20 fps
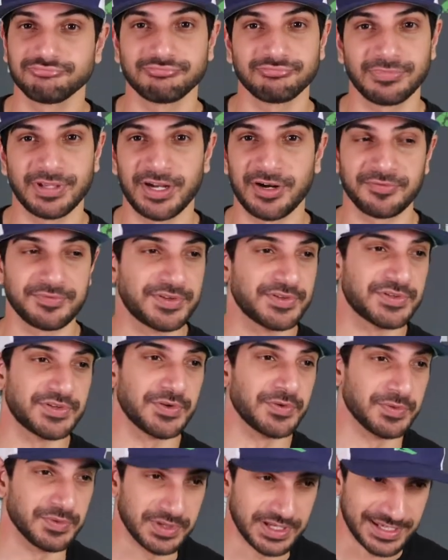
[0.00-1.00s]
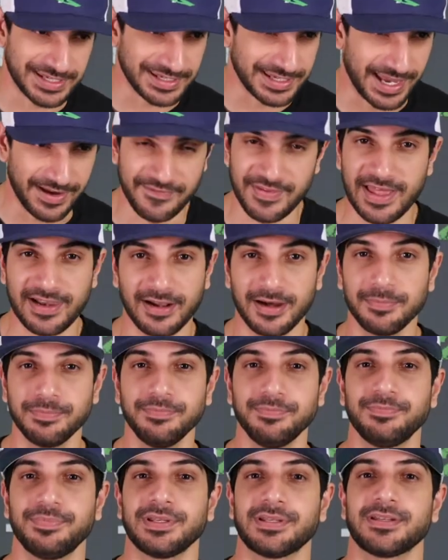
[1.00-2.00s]
You know, you gave that
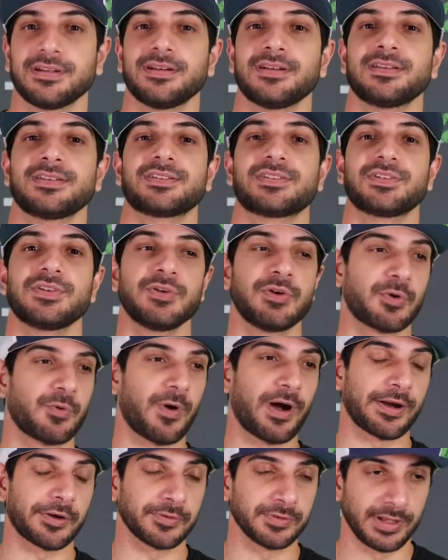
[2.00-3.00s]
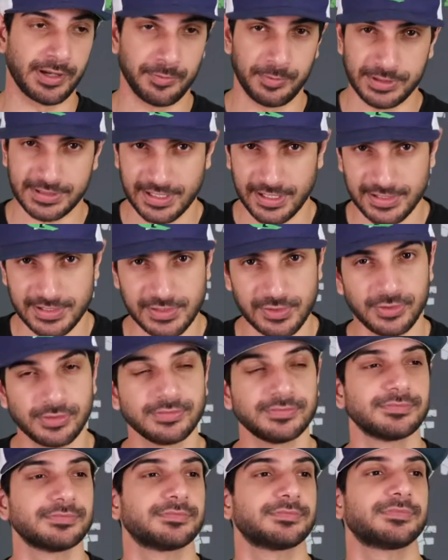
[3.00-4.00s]
up because you acquired Laremy
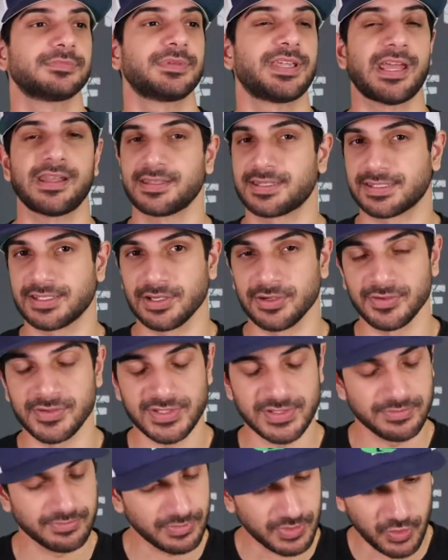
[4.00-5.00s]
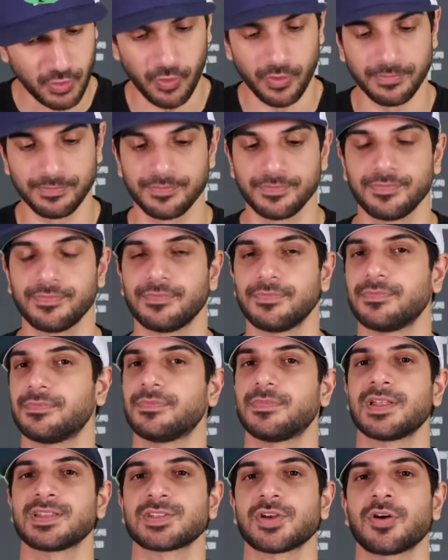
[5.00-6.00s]
Tunsil, Kenny Stills. Cool.
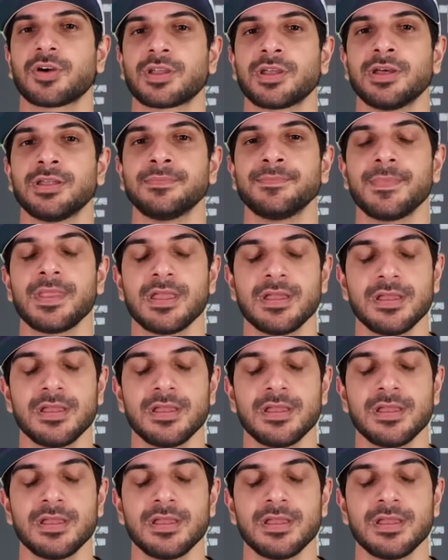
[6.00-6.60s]
That's all good.